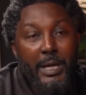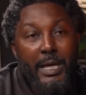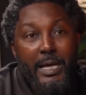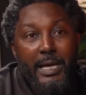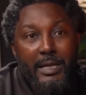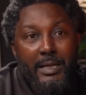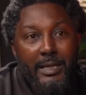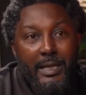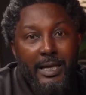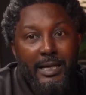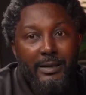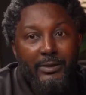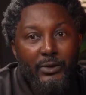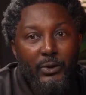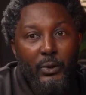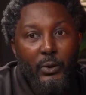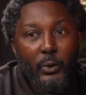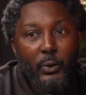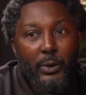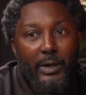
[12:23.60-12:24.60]
we
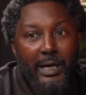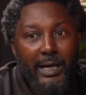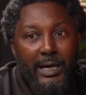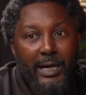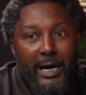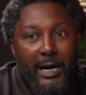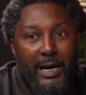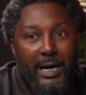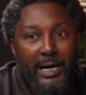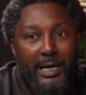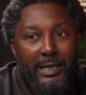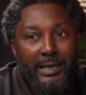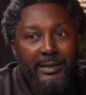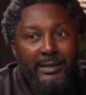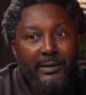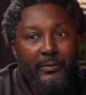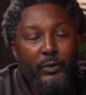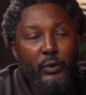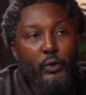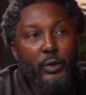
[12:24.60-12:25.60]
need to look at our
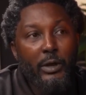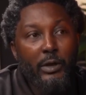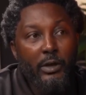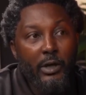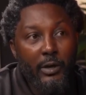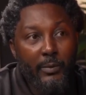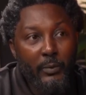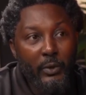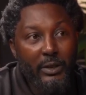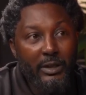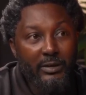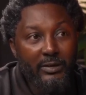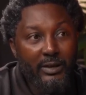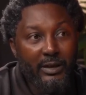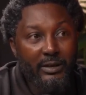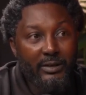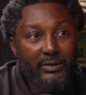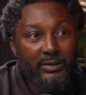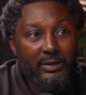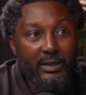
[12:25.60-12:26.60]
individual
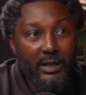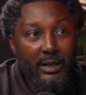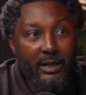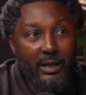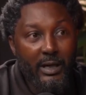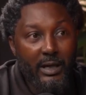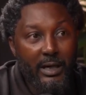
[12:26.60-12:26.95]
communities